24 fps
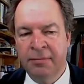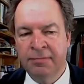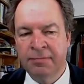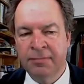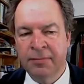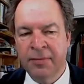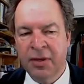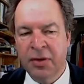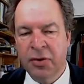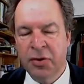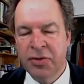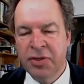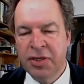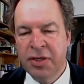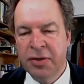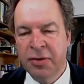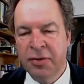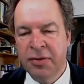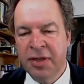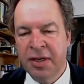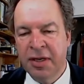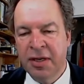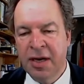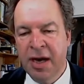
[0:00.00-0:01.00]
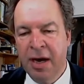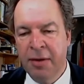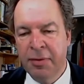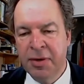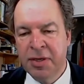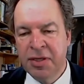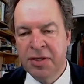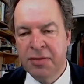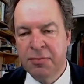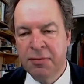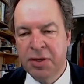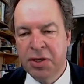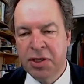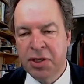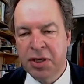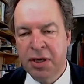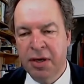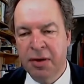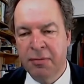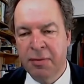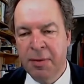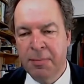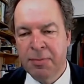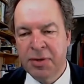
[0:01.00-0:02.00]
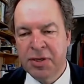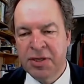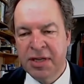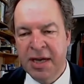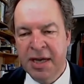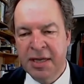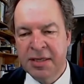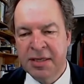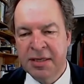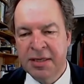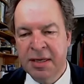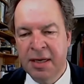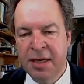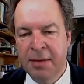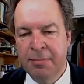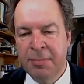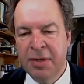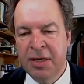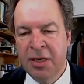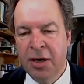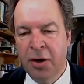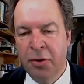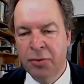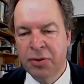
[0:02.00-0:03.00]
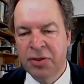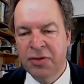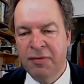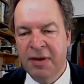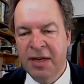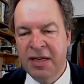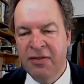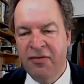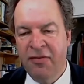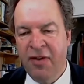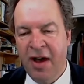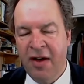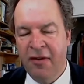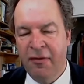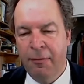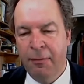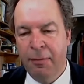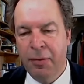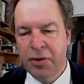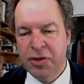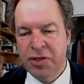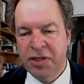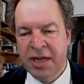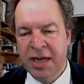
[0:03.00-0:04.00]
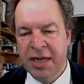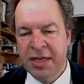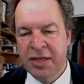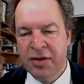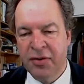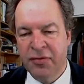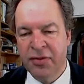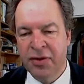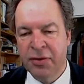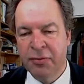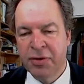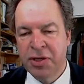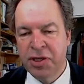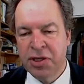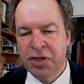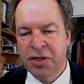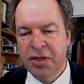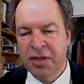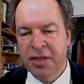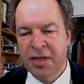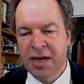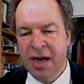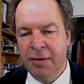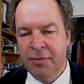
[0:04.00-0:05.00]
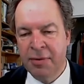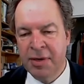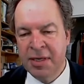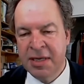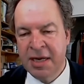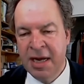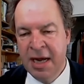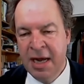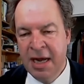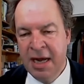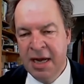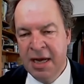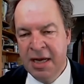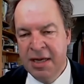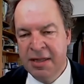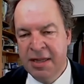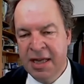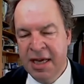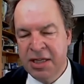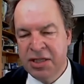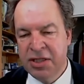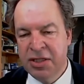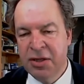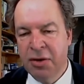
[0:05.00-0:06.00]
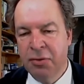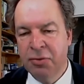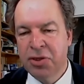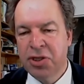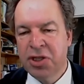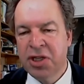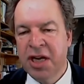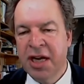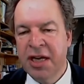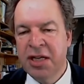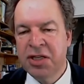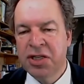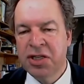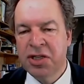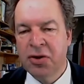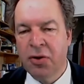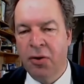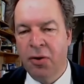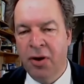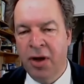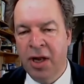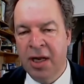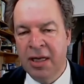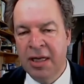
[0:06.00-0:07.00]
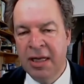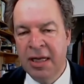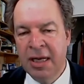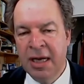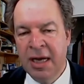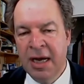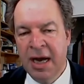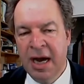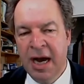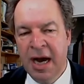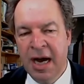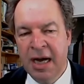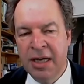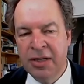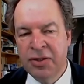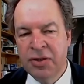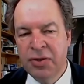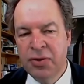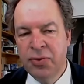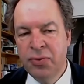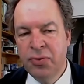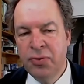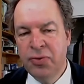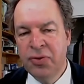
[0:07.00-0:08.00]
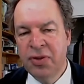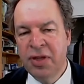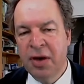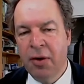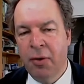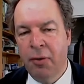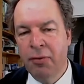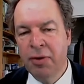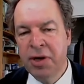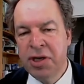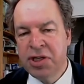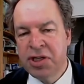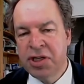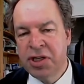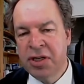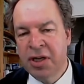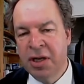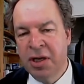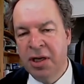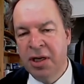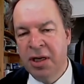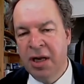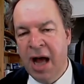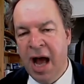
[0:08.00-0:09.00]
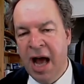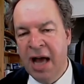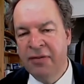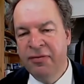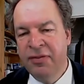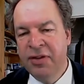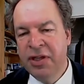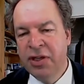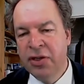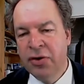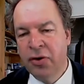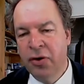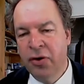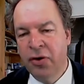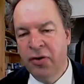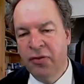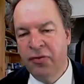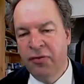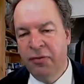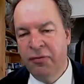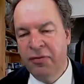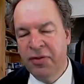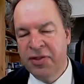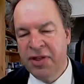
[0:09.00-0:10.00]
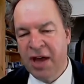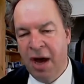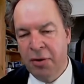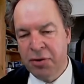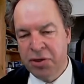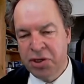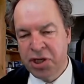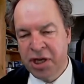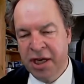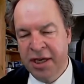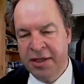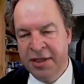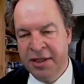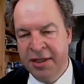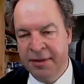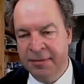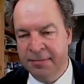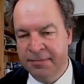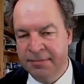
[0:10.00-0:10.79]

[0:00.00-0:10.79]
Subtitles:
consider the currents which represent below 25% of the original current, there is no change at all to the original IV curve without shading.